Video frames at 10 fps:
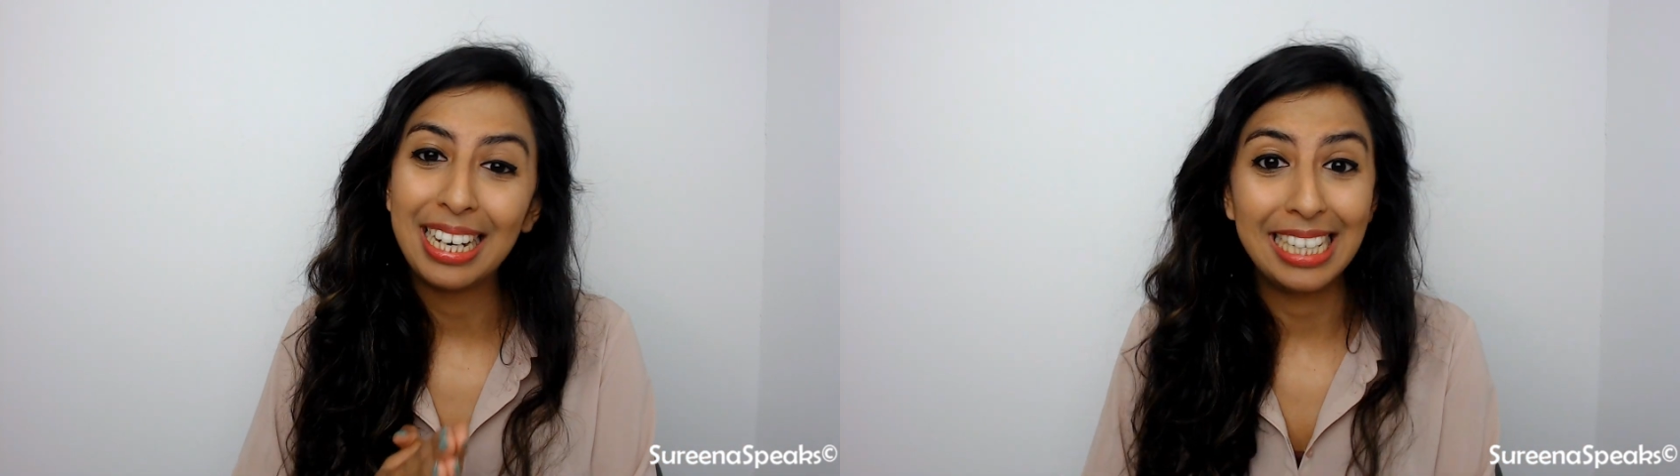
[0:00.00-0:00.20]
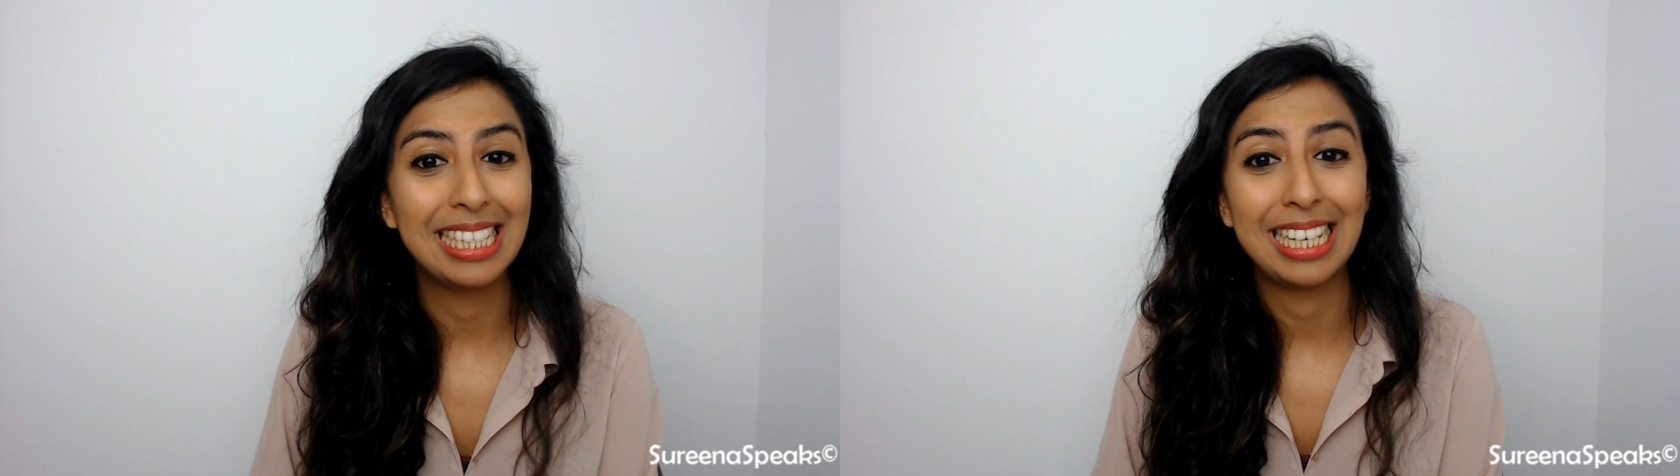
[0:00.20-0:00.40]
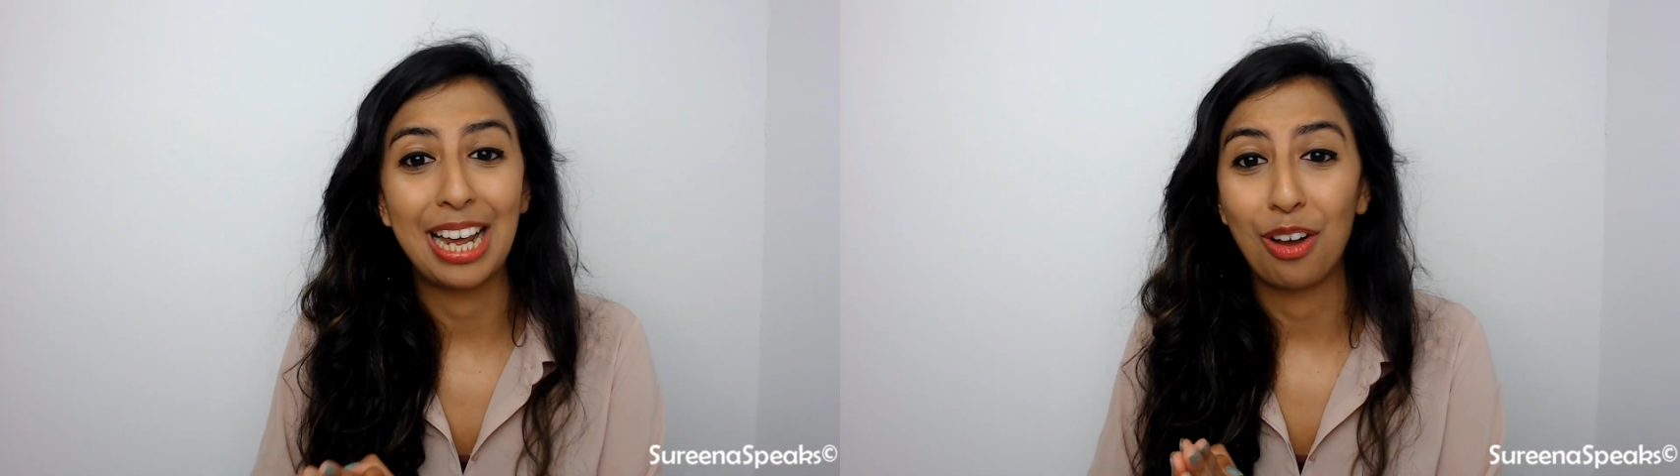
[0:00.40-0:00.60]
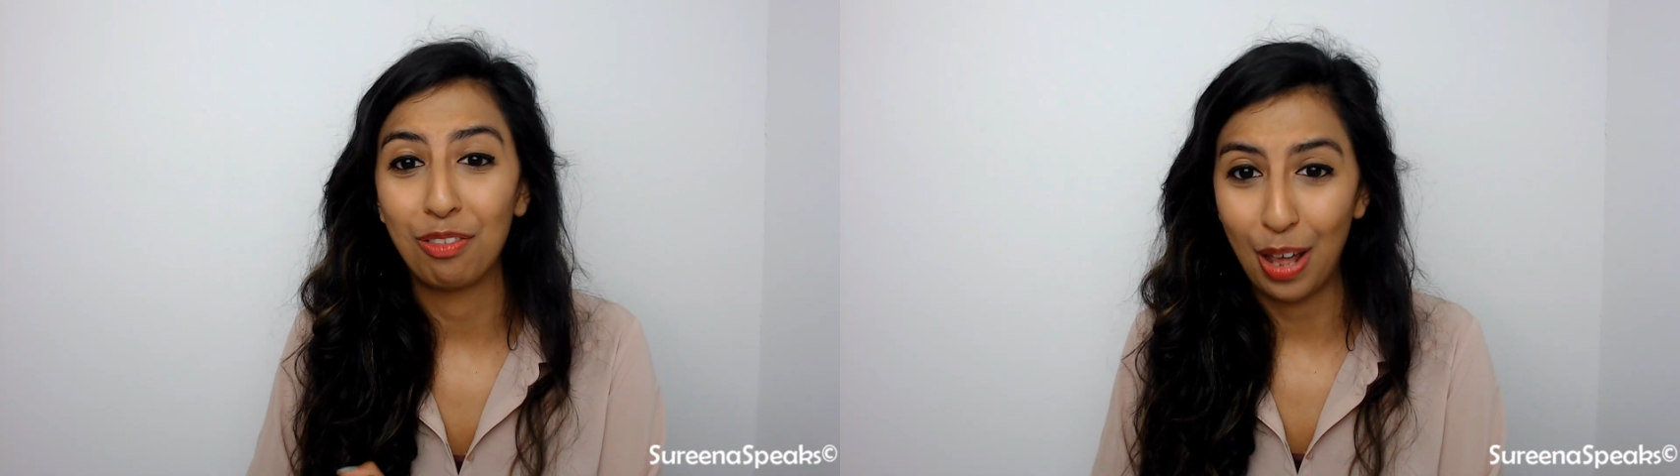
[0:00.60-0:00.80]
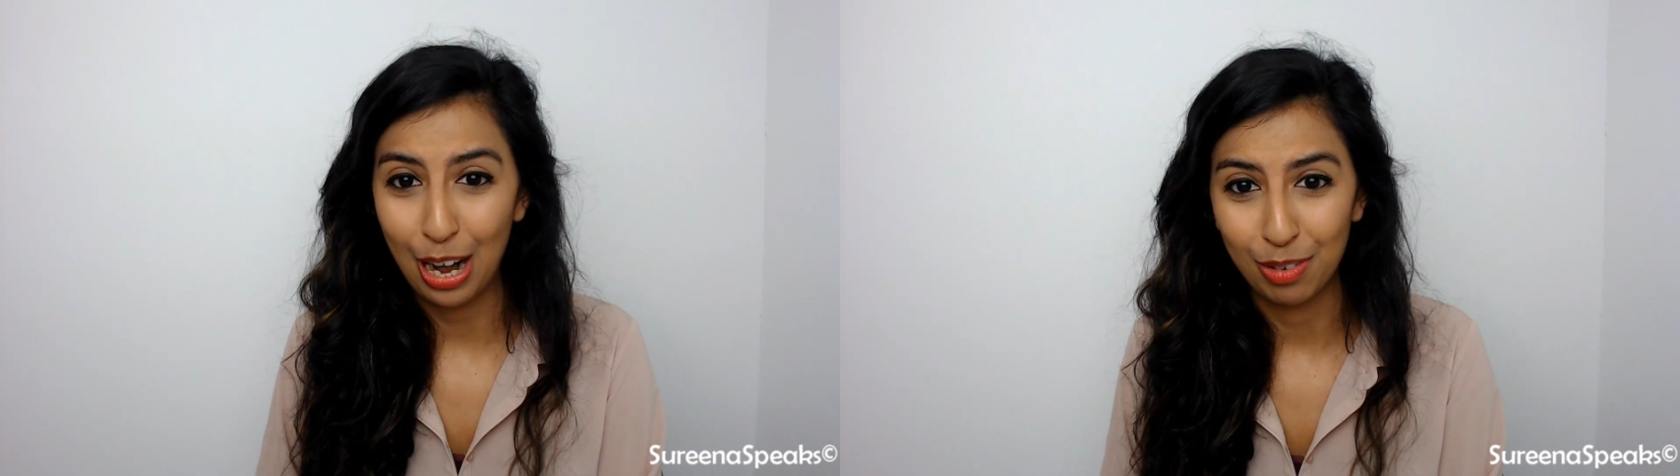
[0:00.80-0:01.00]
easier for
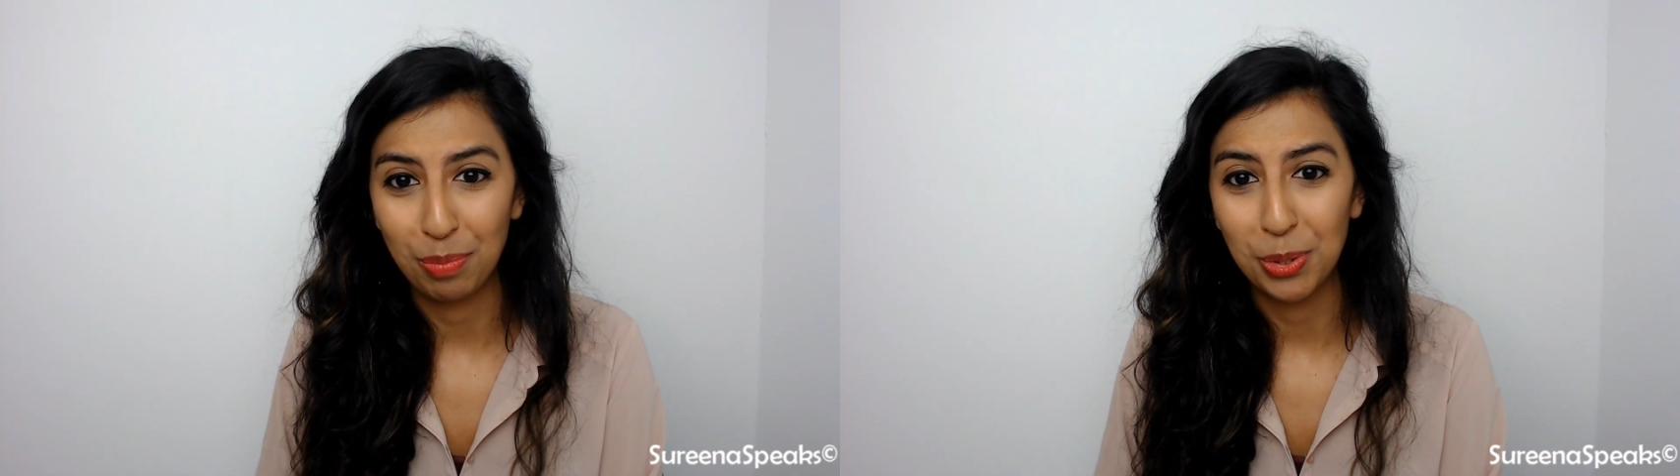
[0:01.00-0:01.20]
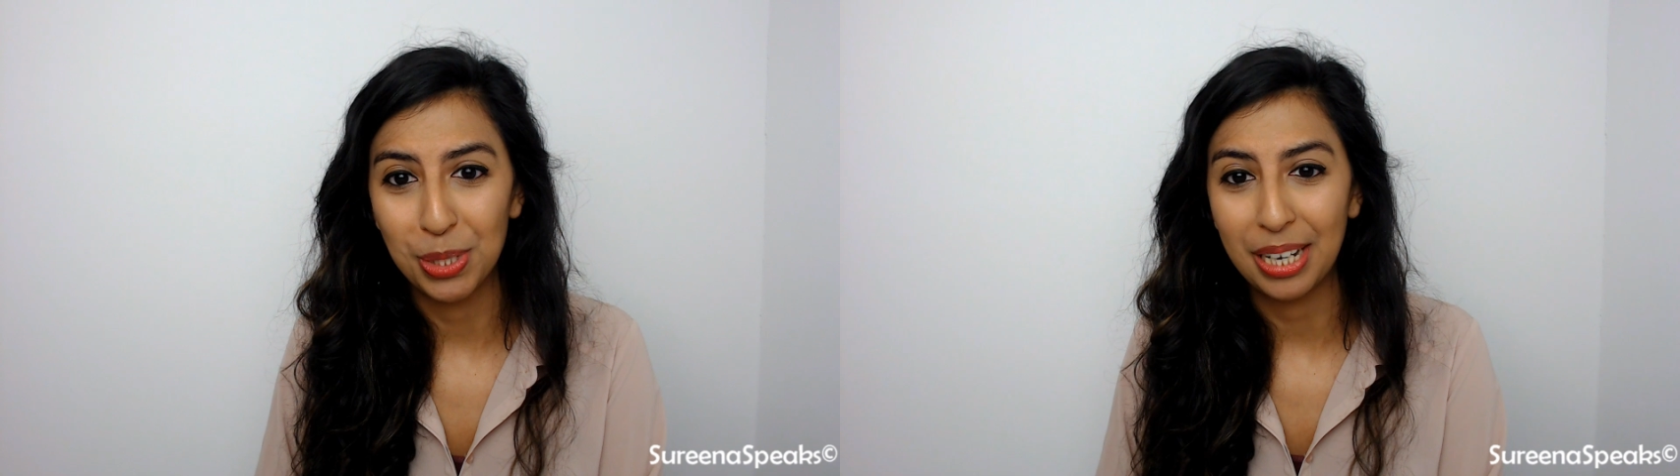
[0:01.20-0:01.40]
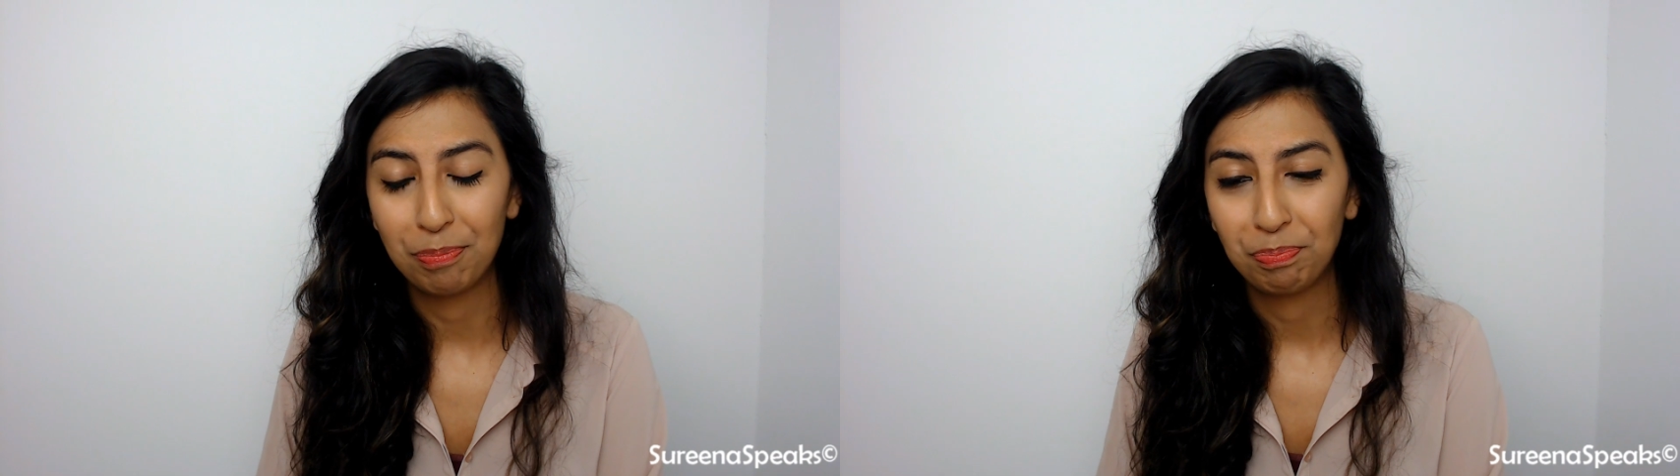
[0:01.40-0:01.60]
everybody